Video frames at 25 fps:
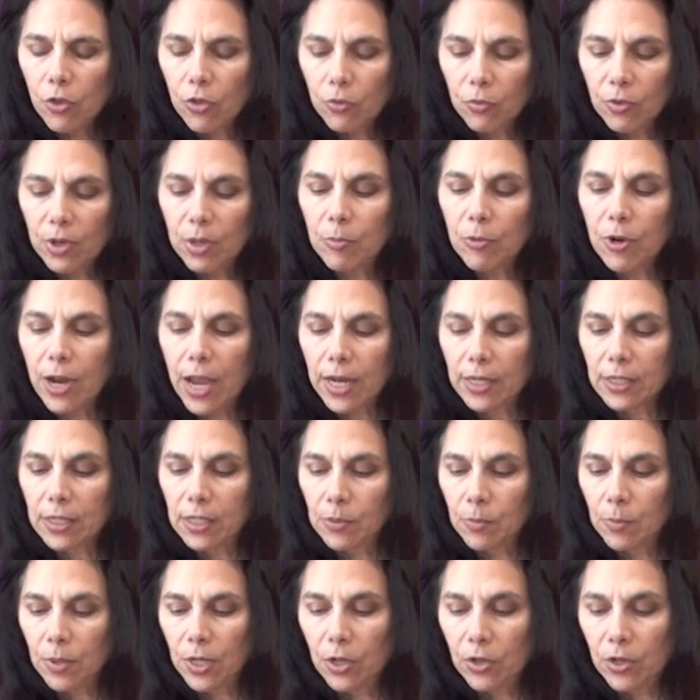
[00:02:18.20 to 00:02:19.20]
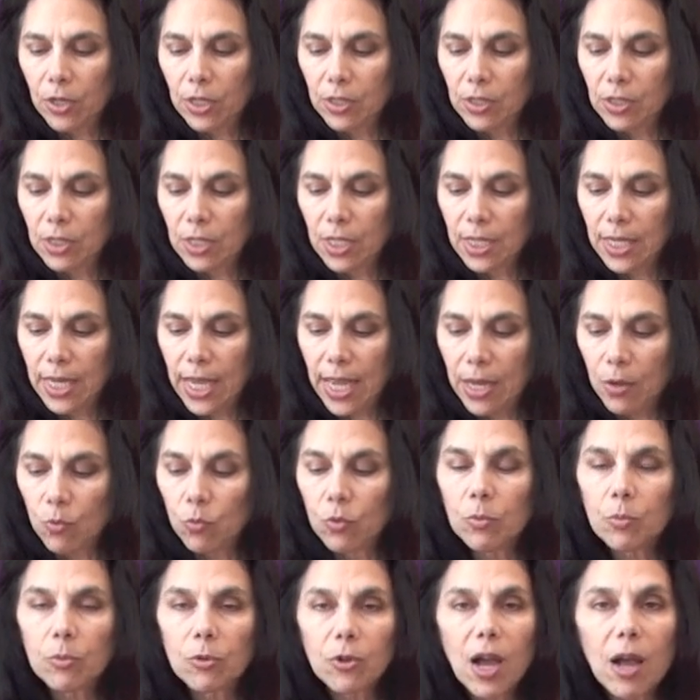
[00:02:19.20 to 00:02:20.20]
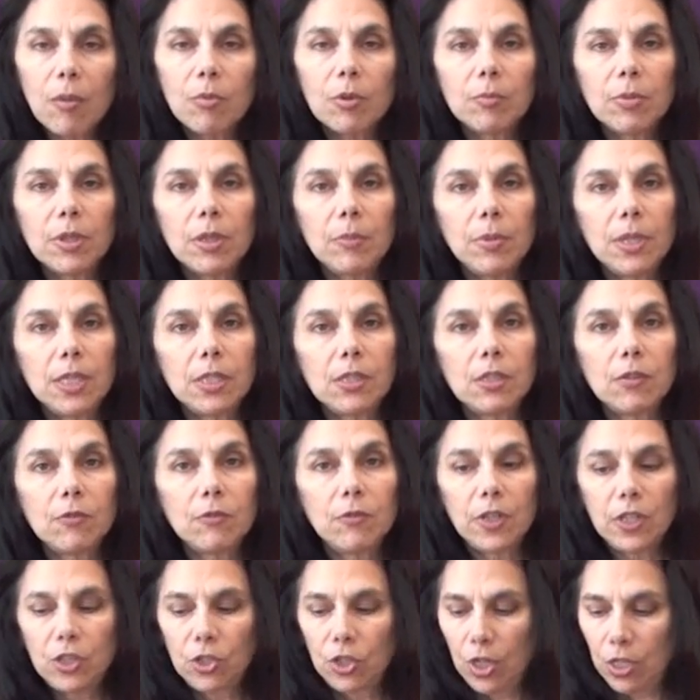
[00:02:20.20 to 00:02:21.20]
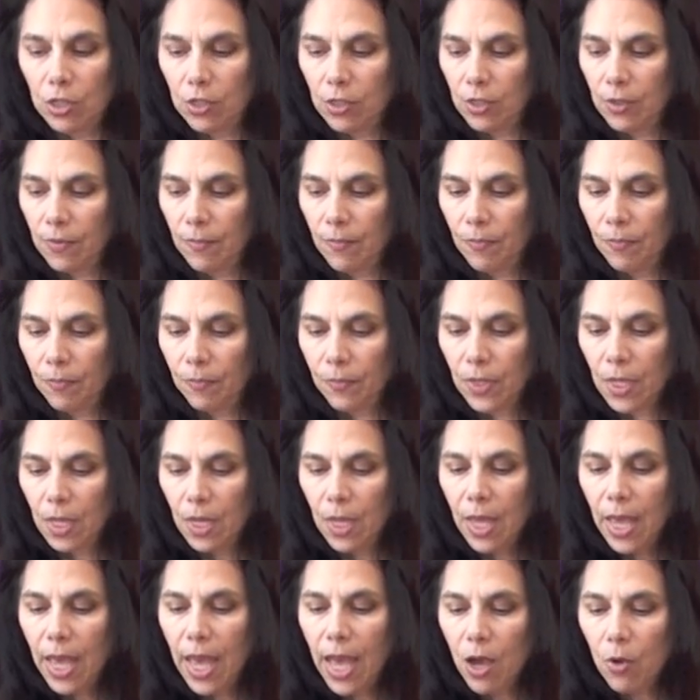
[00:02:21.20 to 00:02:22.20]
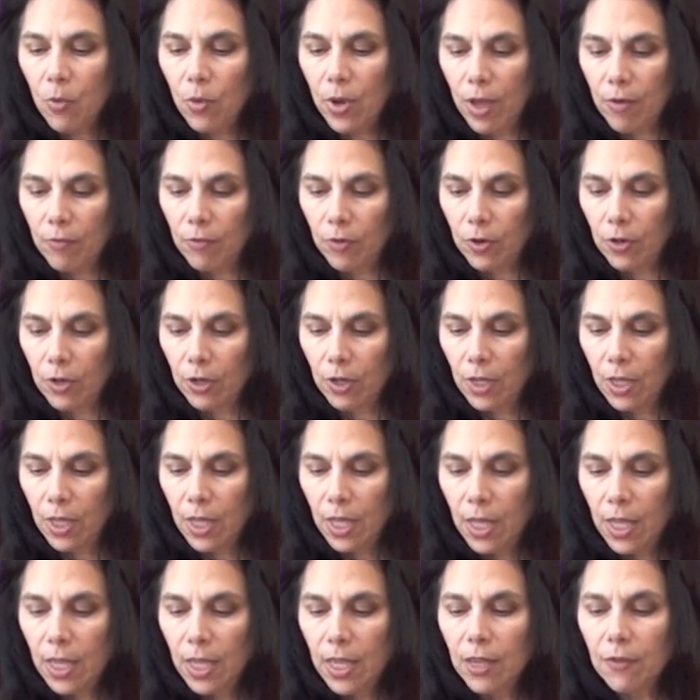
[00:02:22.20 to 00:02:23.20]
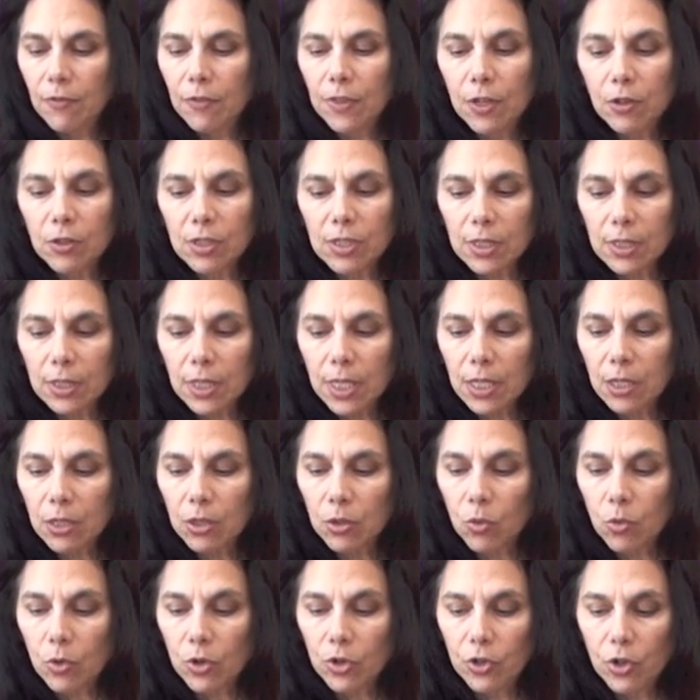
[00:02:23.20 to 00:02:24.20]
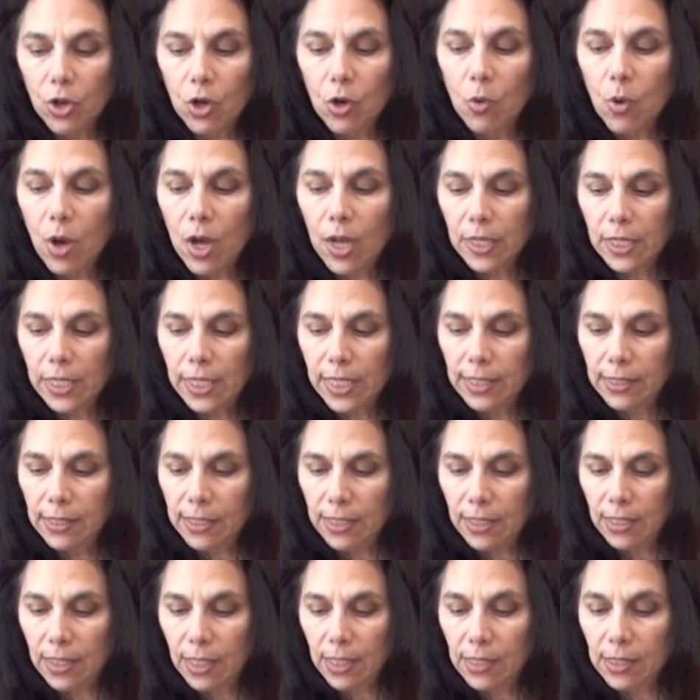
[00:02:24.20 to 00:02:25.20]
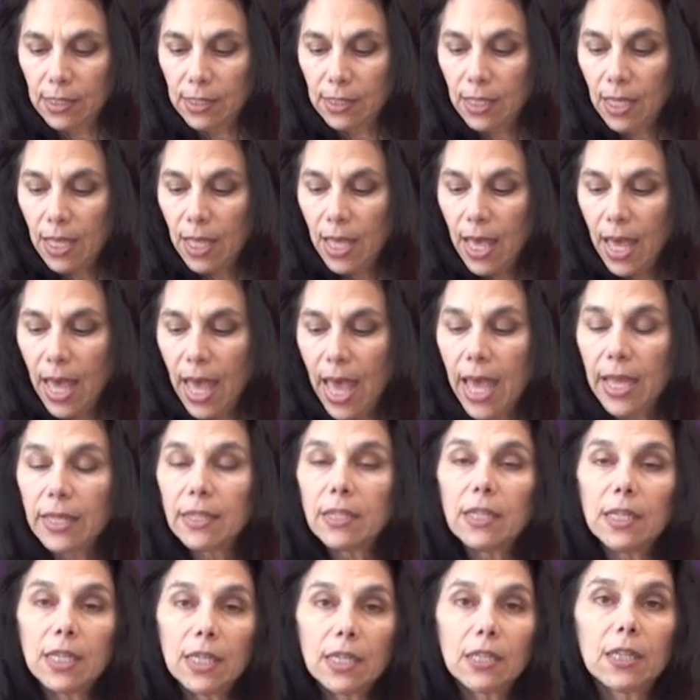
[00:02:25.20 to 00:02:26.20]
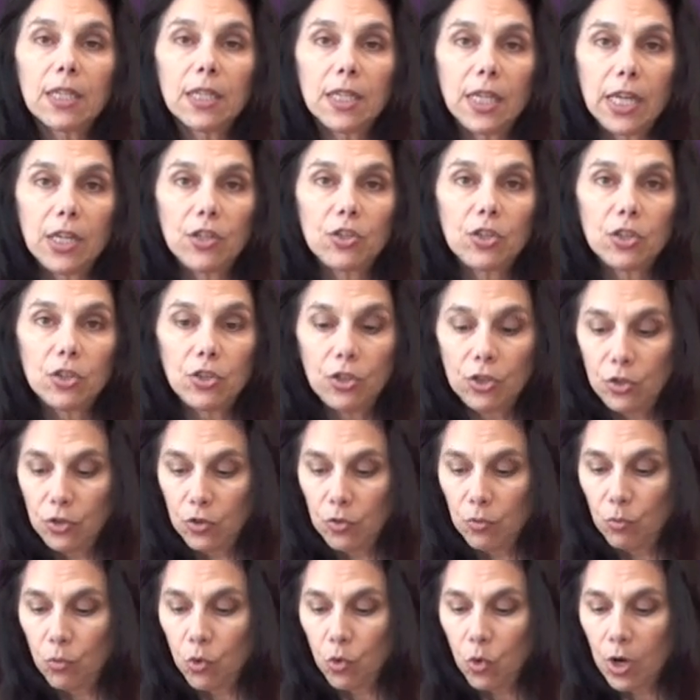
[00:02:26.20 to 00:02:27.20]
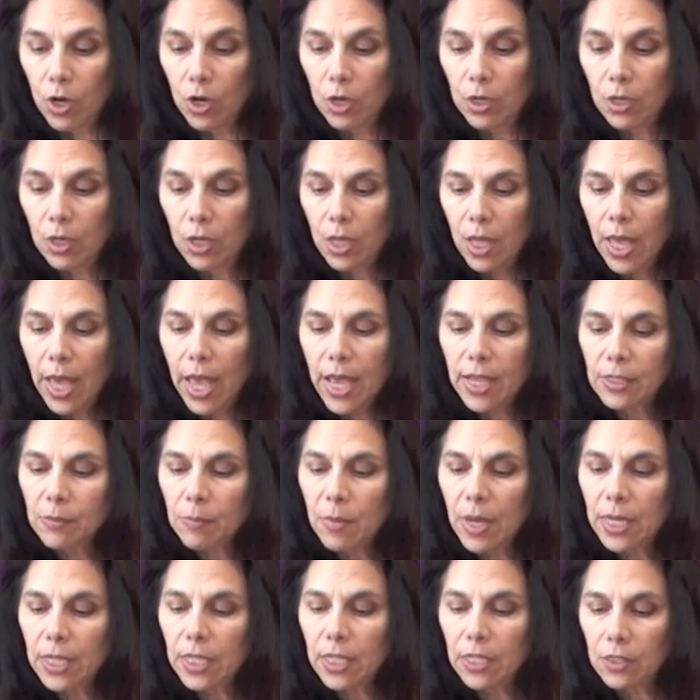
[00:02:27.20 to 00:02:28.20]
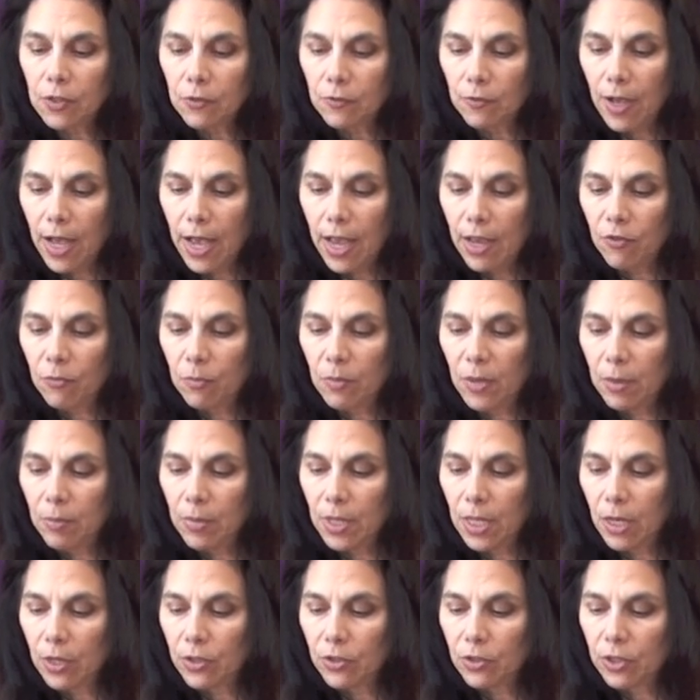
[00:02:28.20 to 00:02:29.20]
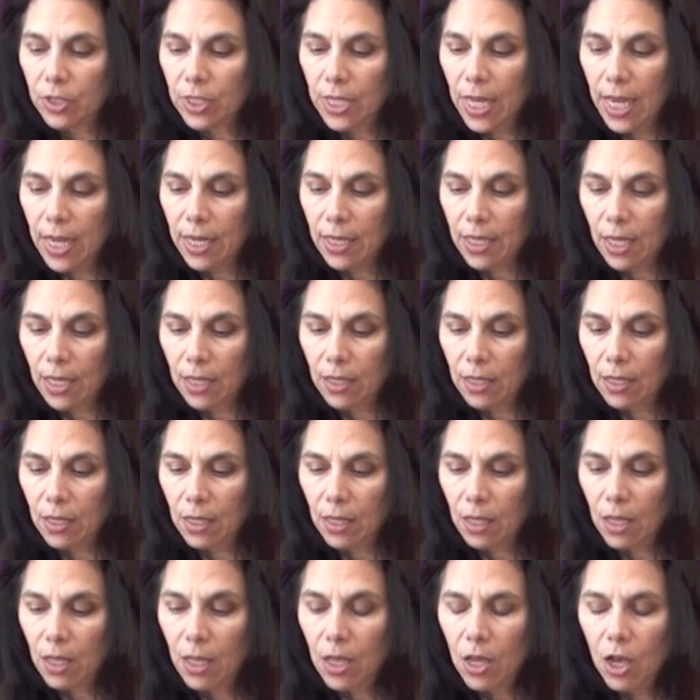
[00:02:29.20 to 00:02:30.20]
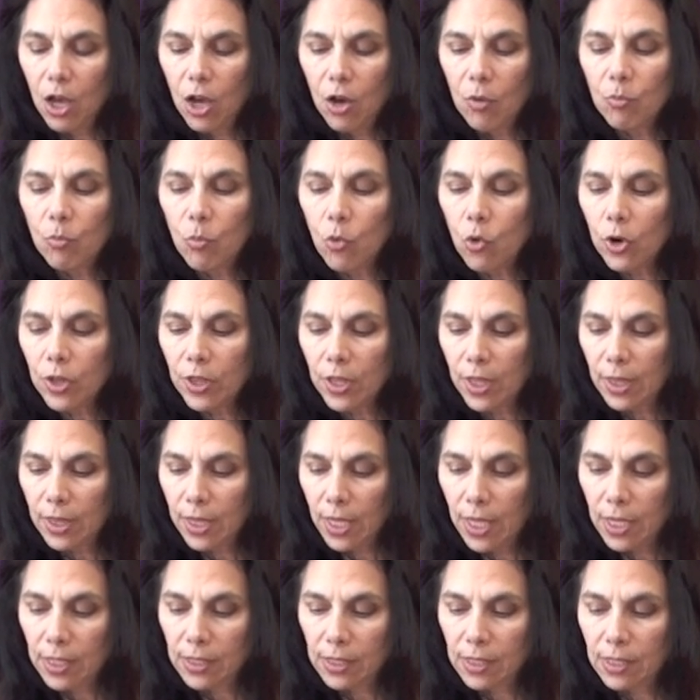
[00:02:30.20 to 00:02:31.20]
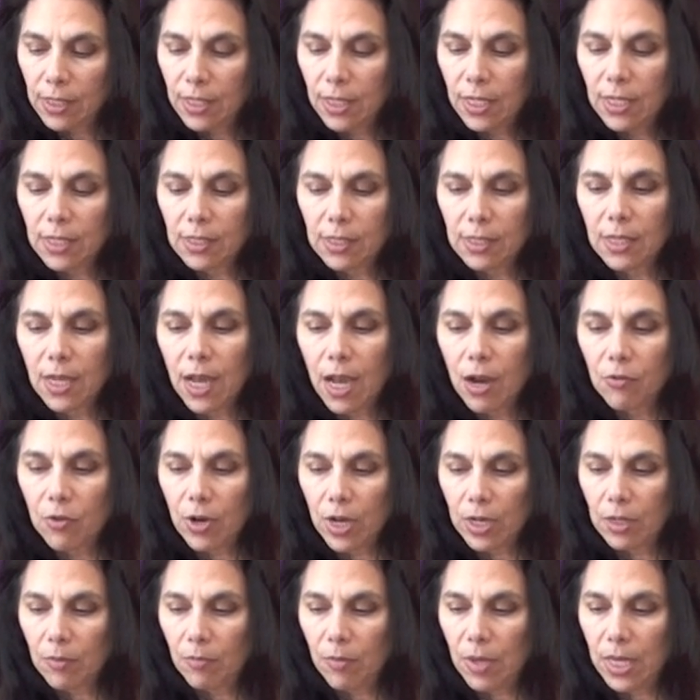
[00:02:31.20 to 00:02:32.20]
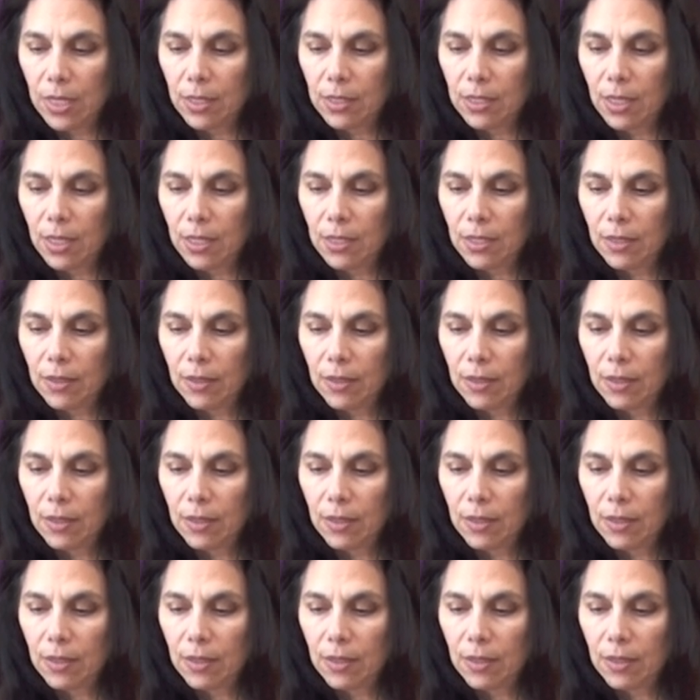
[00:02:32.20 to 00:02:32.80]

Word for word: Three practice periods today will probably be sufficient. However, if there is little or no uneasiness and an inclination to do more, as many as five may be undertaken. More than this is not recommended.